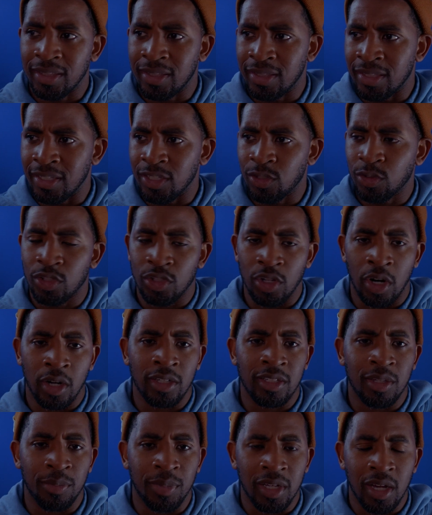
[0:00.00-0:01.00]
This
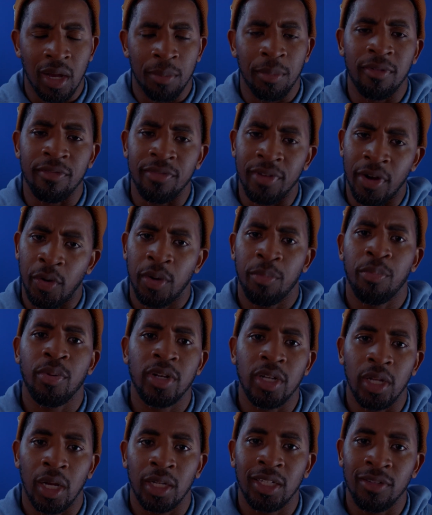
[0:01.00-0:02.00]
started to become a very
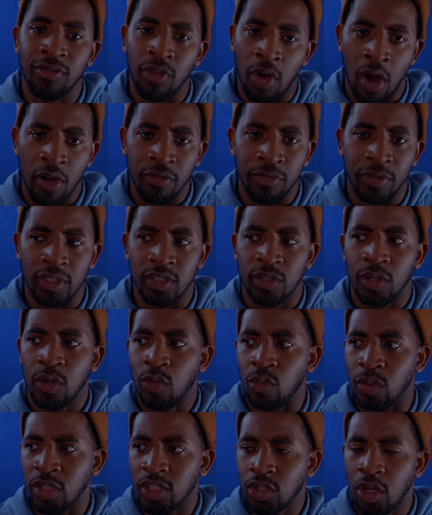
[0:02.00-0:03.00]
productive offense.
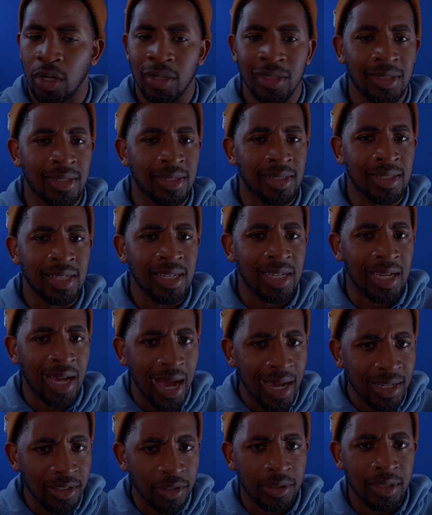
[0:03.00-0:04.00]
We started to see
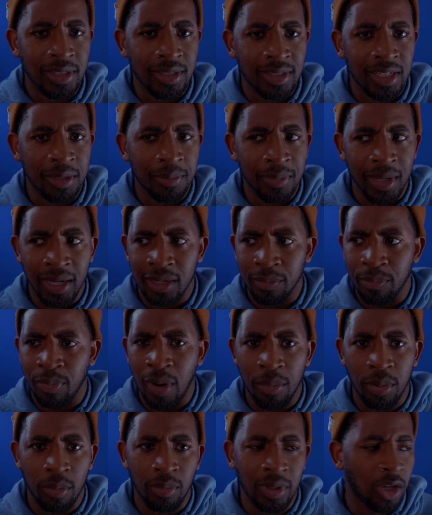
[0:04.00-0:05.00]
guys on this team that could
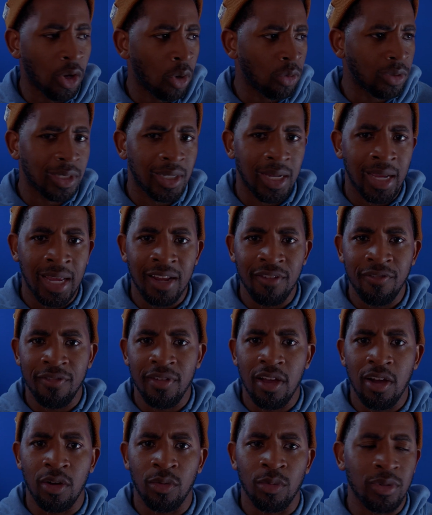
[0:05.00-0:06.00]
probably go to the
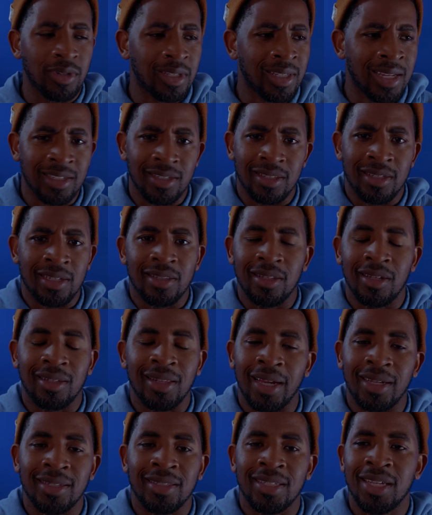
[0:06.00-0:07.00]
NFL. This looked
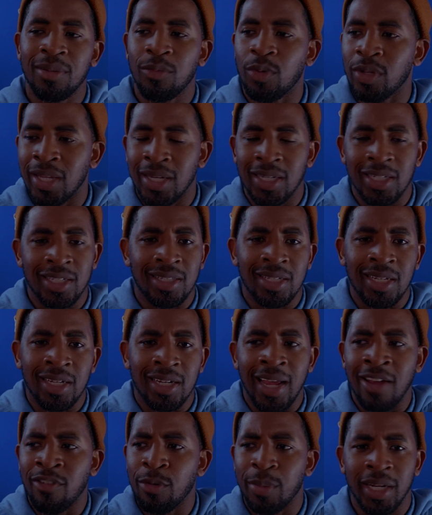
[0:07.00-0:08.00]
like a team where
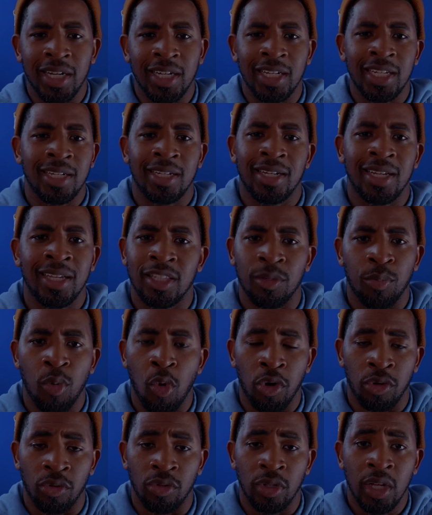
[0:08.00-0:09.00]
everybody needed to hit the
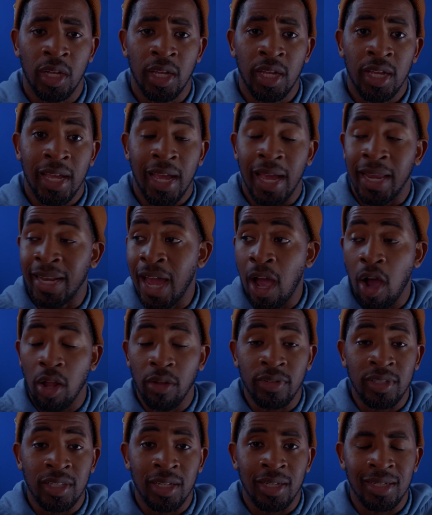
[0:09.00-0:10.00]
portal. And now all
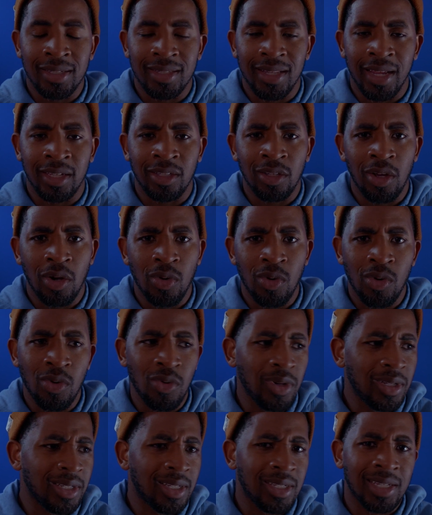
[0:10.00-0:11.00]
of a sudden it's like, yo,
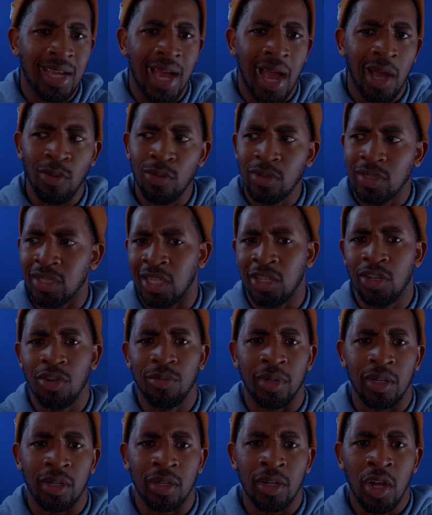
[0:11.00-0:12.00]
who is this guy? Who's
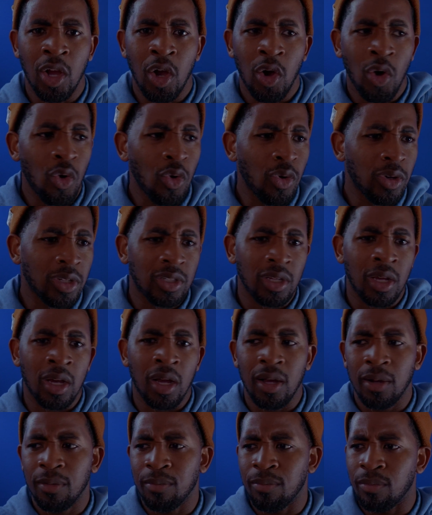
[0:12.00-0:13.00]
Gilmer? Who is,
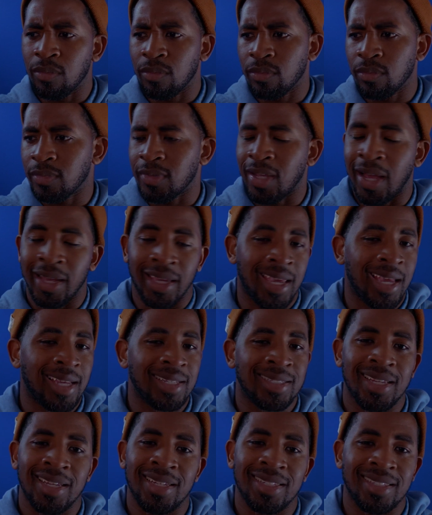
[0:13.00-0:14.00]
I can't
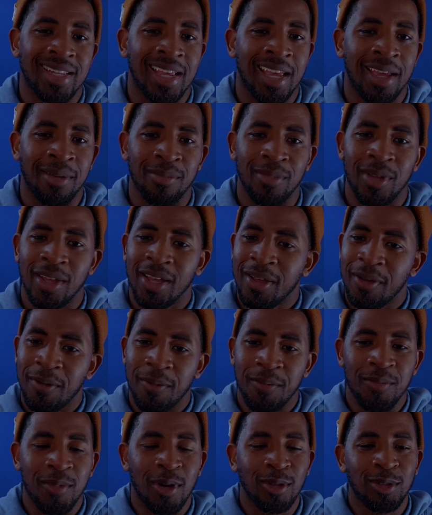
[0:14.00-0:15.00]
say his name.
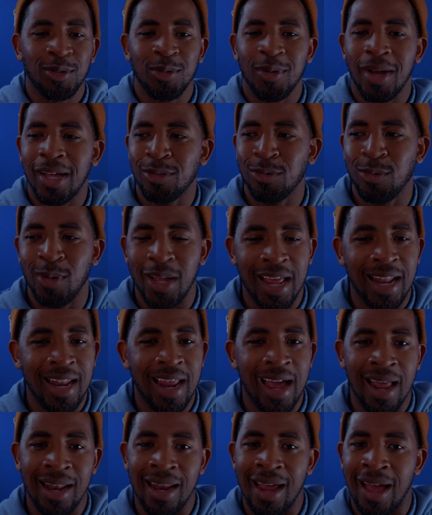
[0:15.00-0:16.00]
Motuatu la
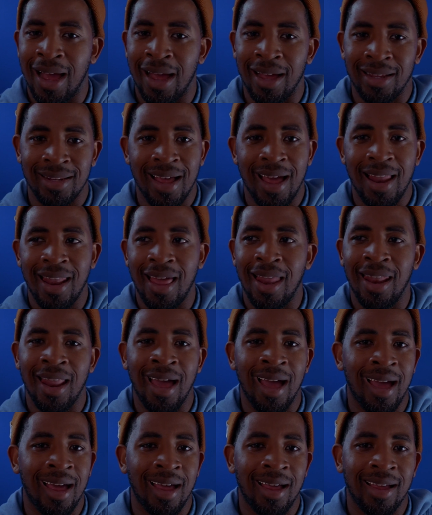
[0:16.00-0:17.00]
la la la la
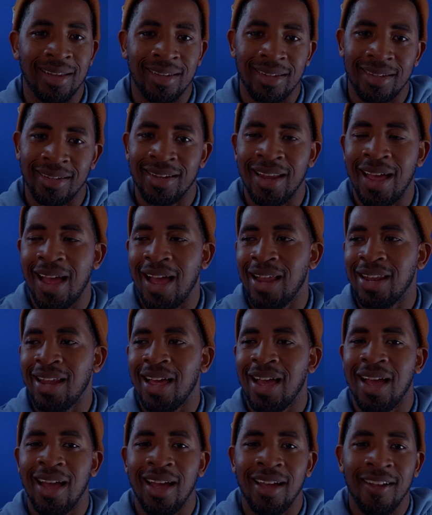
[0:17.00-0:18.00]
la la
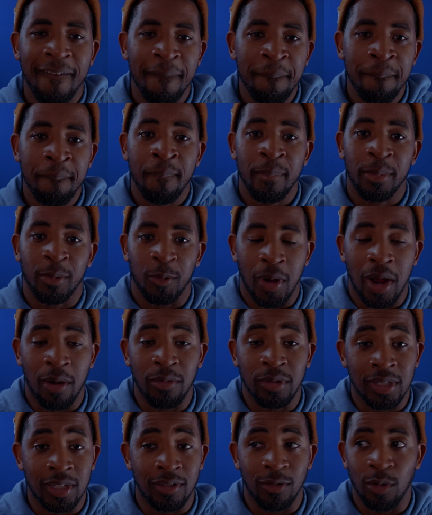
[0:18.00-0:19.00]
la wide
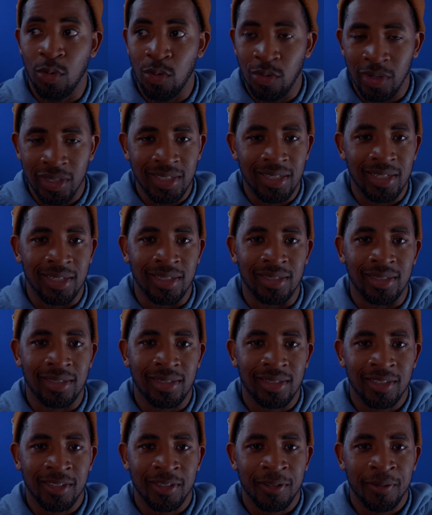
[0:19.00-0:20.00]
receiver. Who is
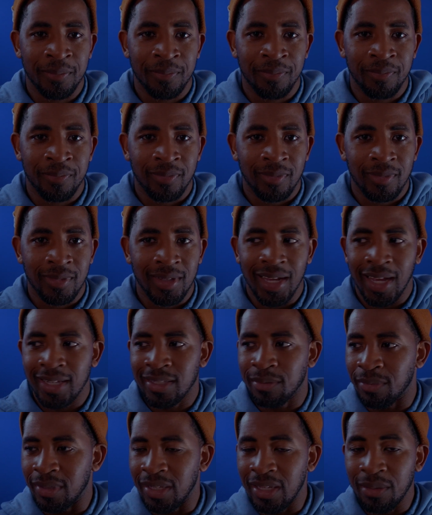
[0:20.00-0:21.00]
this? They got
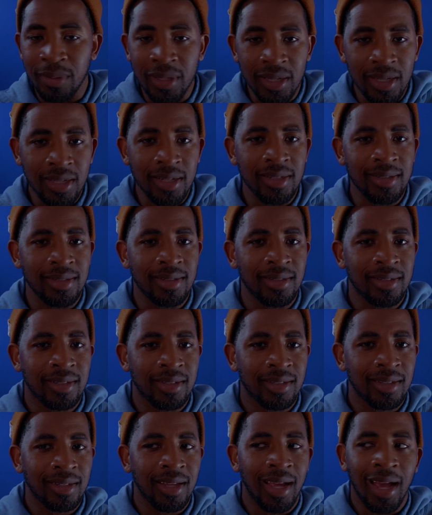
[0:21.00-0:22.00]
some DBs.
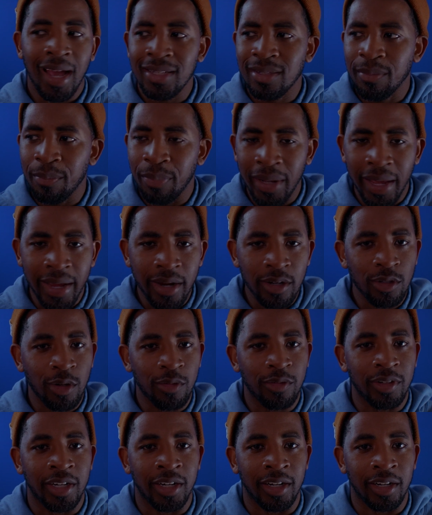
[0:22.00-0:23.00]
Got some players
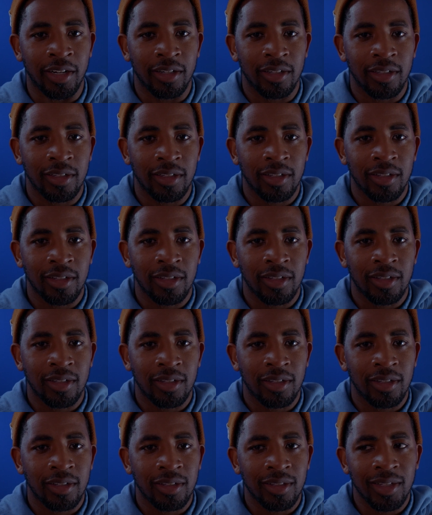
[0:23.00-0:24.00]
over there.
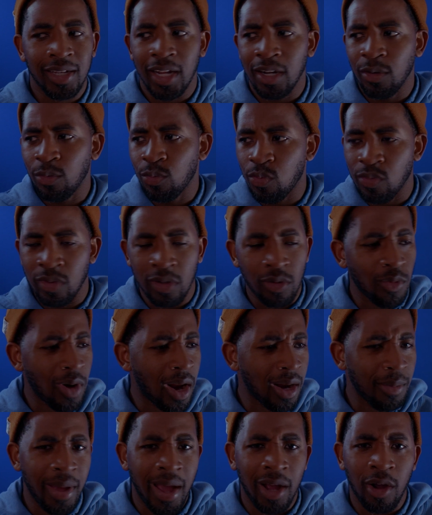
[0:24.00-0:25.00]
They got a little
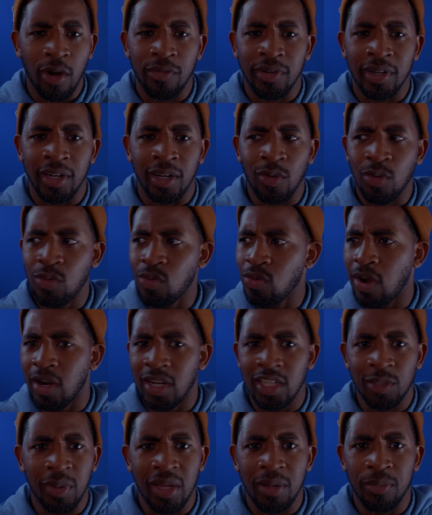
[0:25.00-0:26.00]
running back over there. Who are
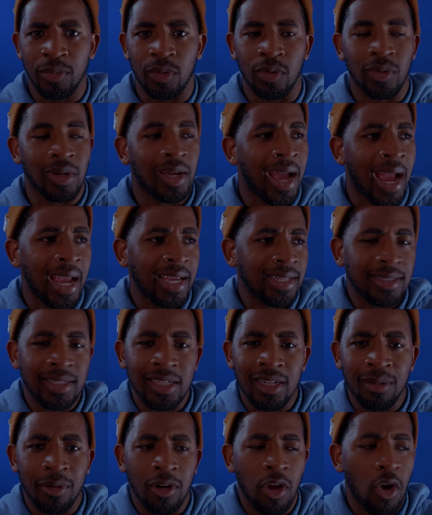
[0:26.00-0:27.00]
these people? I ain't seen
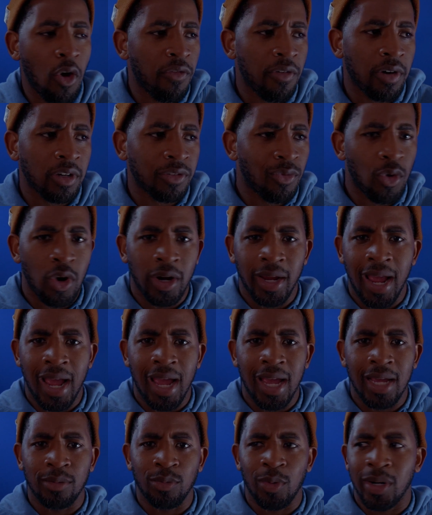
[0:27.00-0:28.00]
them in the whole first 4
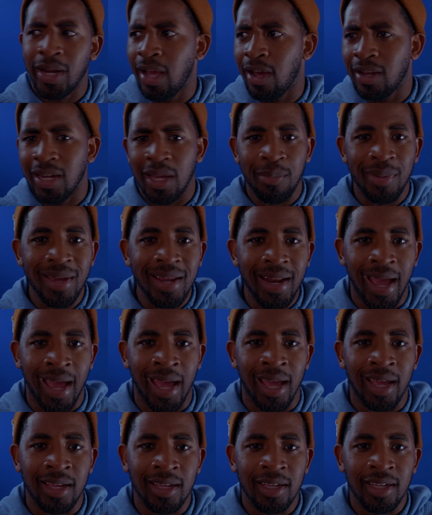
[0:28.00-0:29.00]
games. Where the hell they been
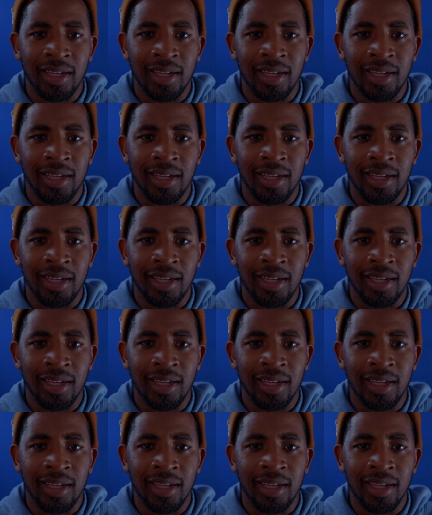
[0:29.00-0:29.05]
at?